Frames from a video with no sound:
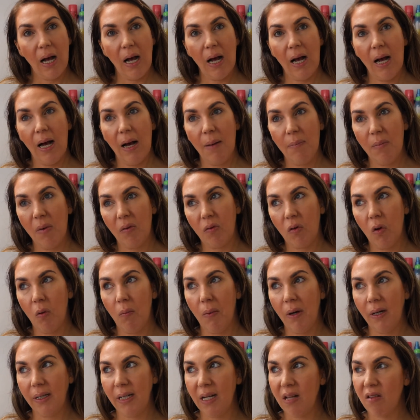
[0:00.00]
I've got
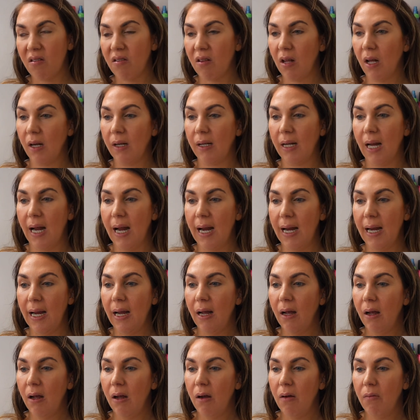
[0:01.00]
one this Sunday,
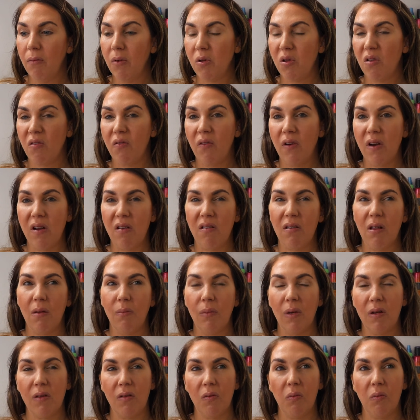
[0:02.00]
which is very similar